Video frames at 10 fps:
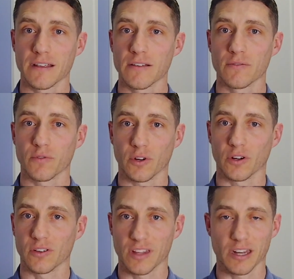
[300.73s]

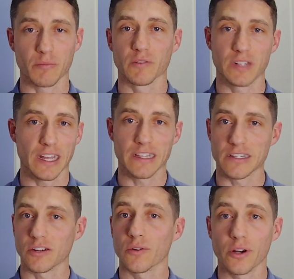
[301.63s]
for the number of days
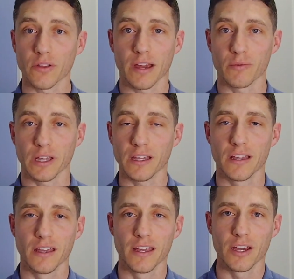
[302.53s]
in a row that we
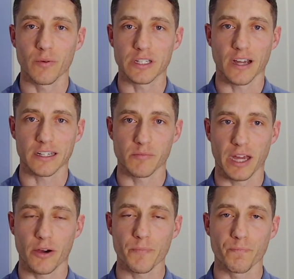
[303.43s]
talked
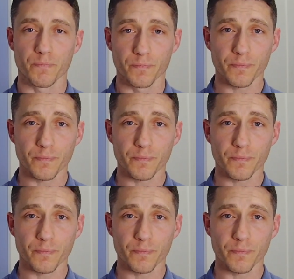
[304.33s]
about.